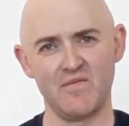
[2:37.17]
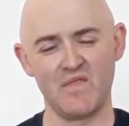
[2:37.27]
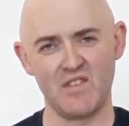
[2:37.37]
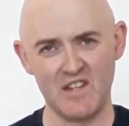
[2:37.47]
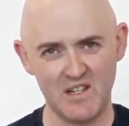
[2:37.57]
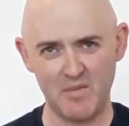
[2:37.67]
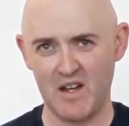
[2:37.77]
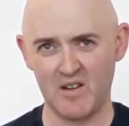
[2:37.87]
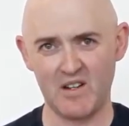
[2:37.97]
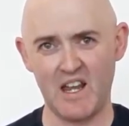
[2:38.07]
think
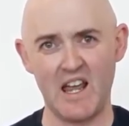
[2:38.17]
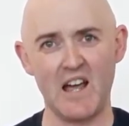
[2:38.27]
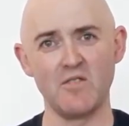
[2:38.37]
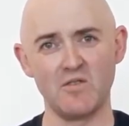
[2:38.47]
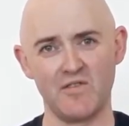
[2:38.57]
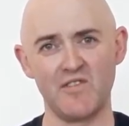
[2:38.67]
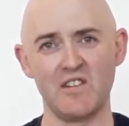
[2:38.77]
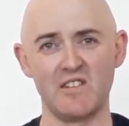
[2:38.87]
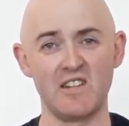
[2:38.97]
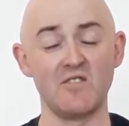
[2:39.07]
about how you're
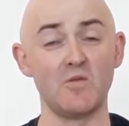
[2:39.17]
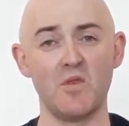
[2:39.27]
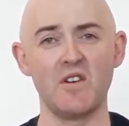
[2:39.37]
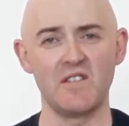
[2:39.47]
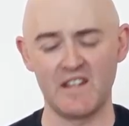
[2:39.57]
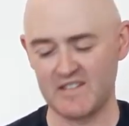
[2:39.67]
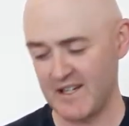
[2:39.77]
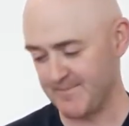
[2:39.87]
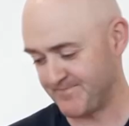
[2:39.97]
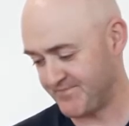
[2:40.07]
feeling in your body that day.